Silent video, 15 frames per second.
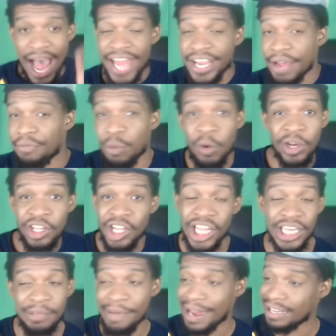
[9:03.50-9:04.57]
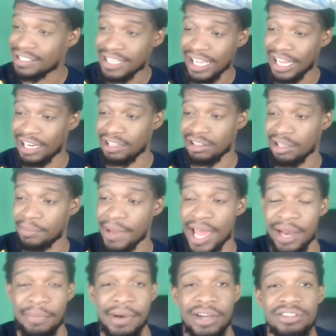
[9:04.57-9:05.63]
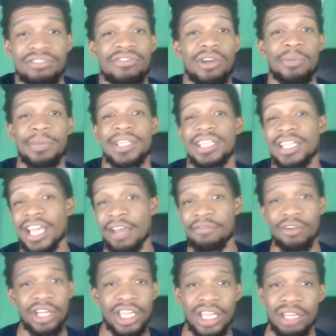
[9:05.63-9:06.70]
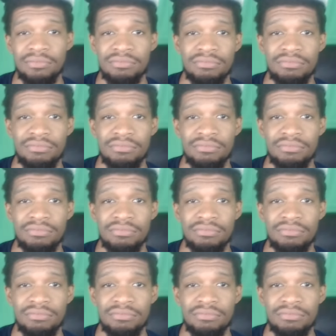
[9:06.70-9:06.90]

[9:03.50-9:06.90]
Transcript: I never want to hear anybody say anything bad about JaVale McGee ever again.